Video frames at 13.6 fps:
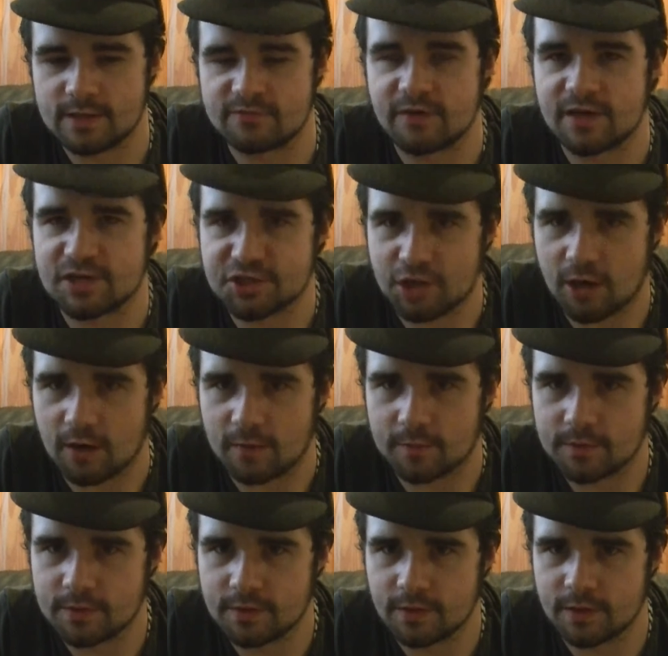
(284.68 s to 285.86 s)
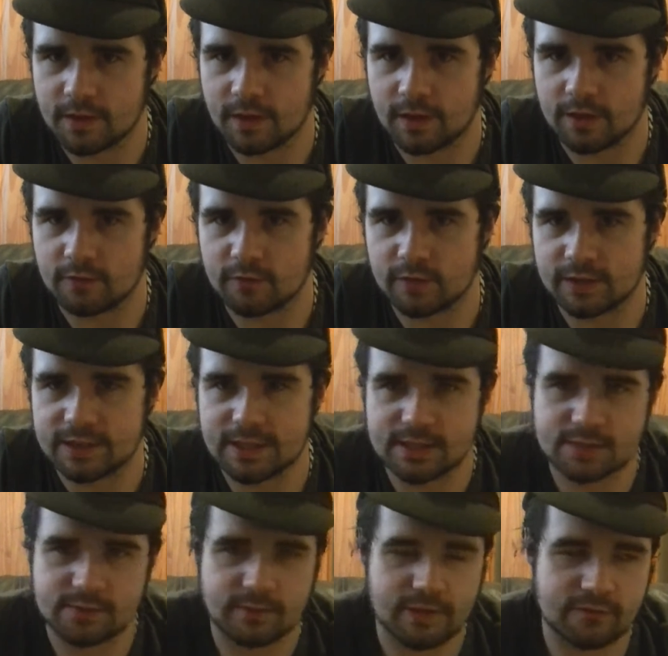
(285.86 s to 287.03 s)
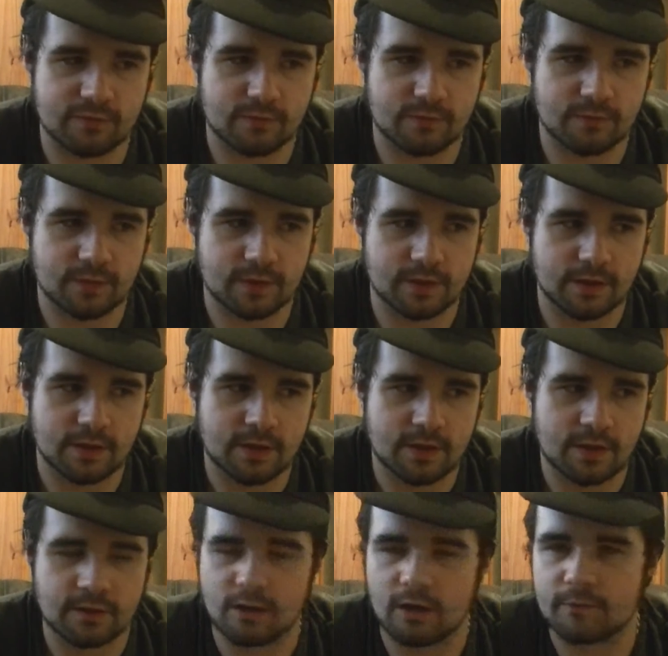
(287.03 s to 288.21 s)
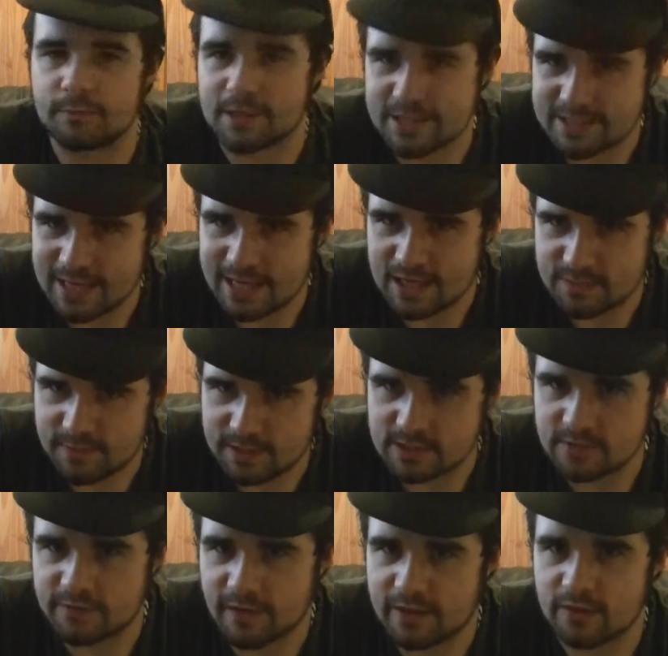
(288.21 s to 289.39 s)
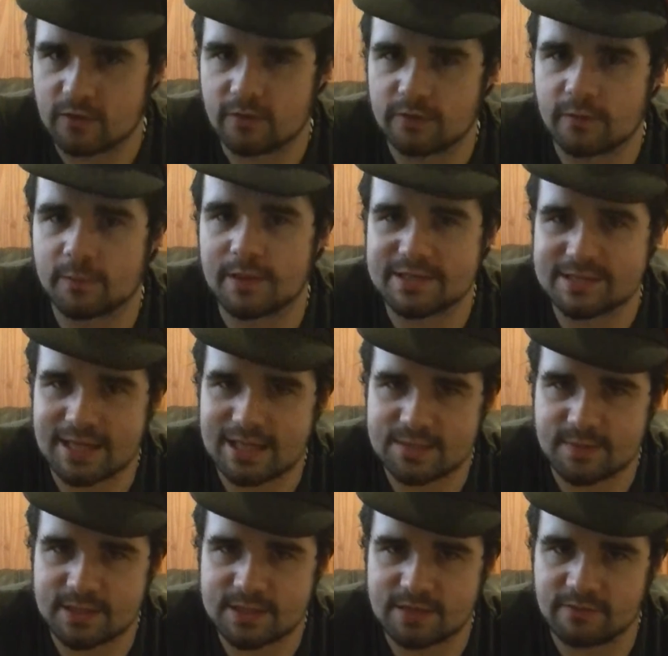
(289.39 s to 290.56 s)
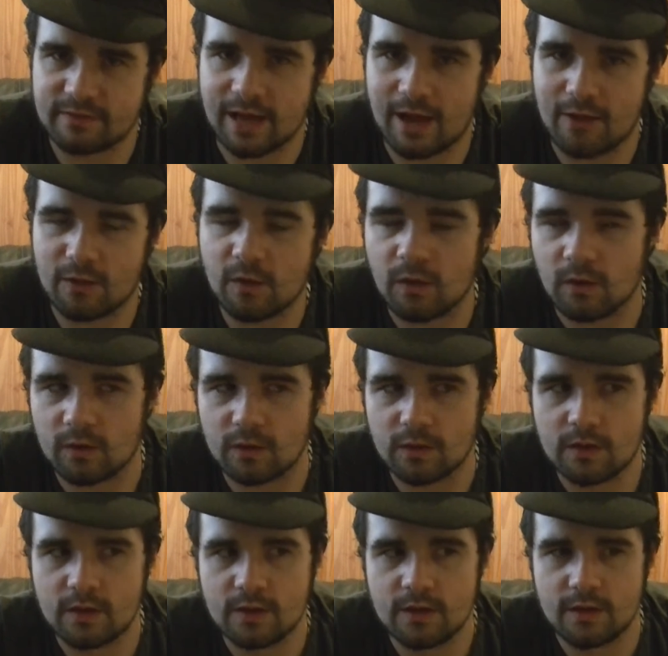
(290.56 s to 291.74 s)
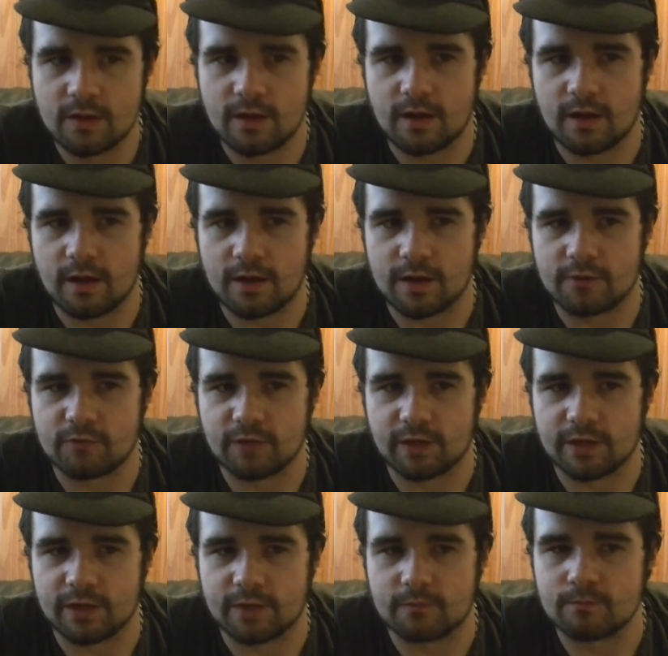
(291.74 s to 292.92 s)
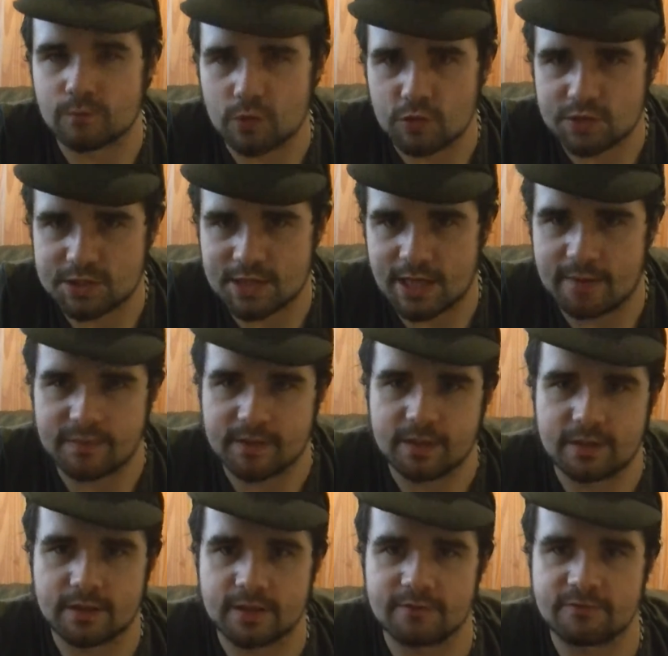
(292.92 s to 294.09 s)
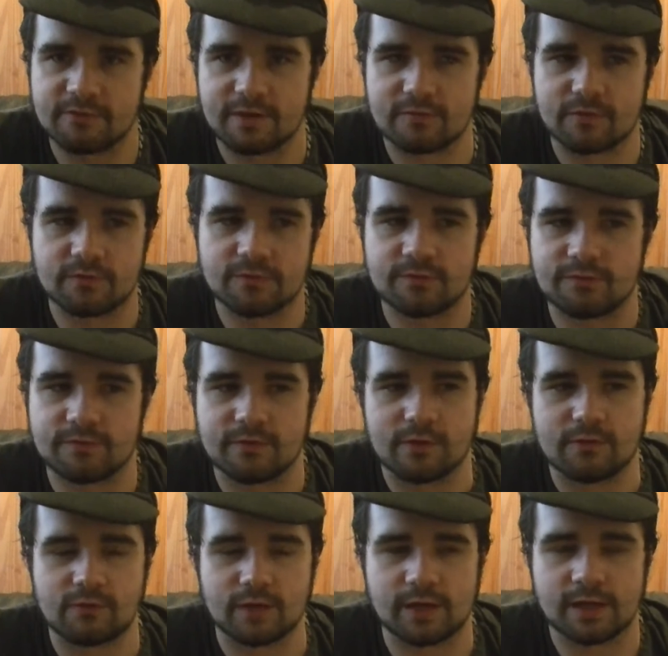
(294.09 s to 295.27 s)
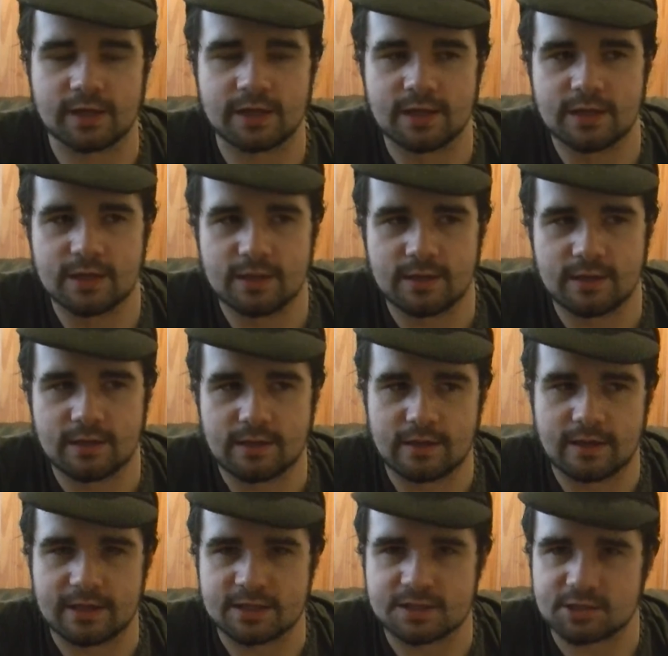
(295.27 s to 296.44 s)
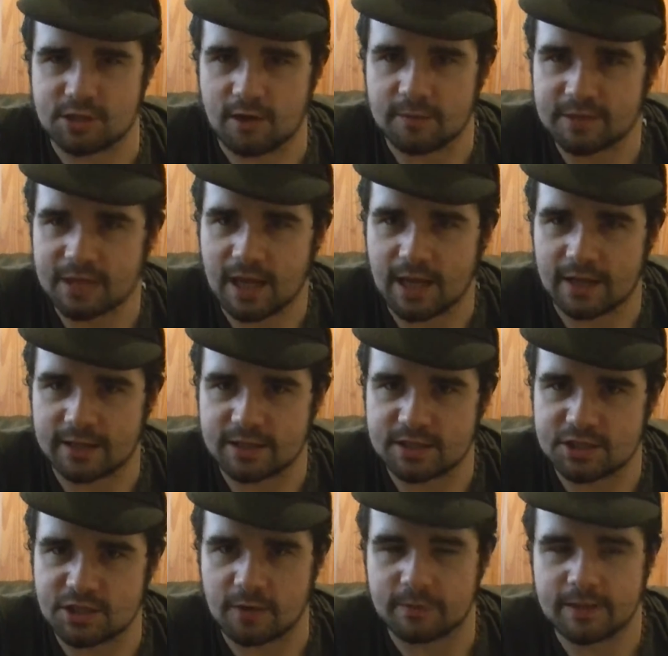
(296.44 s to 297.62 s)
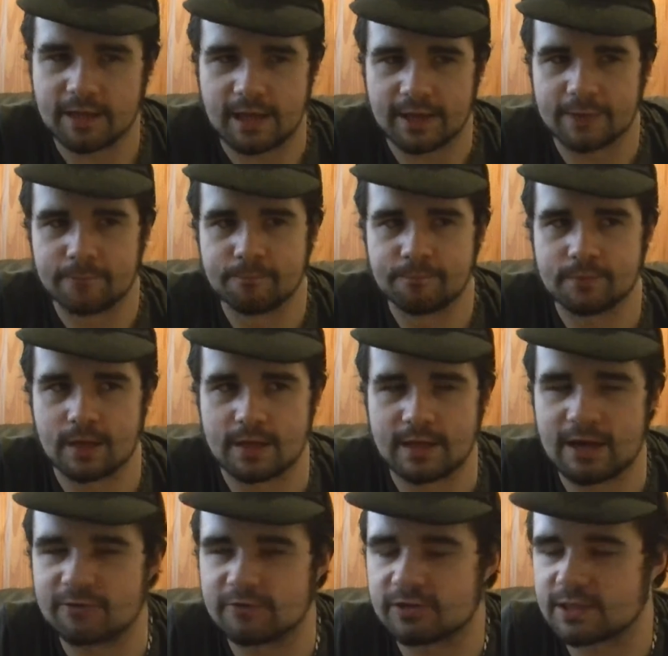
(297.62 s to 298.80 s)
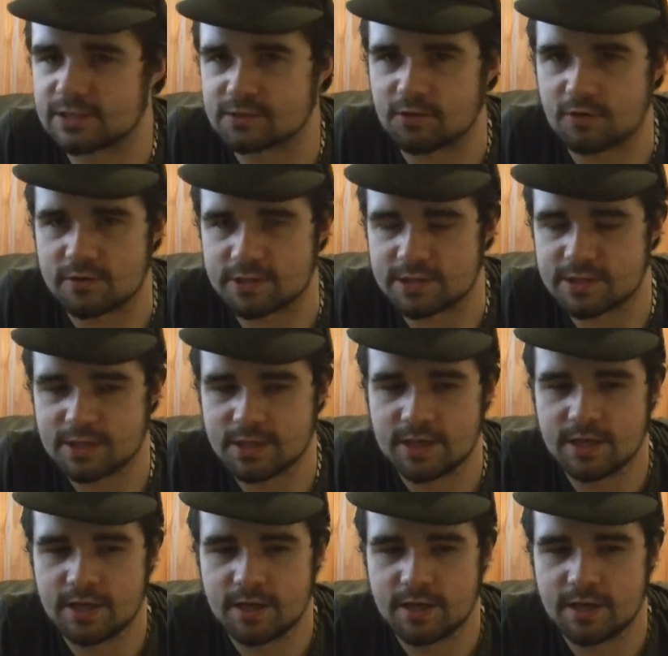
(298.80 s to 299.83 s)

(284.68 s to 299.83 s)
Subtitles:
it's very sharp, and it really takes away from the unpleasant aspects of ethanol, the unpleasant aspects of the alcohol. It really mutes them in favour of a nice sharp tang, a nice sharp kick, and the aftertaste gorgeous.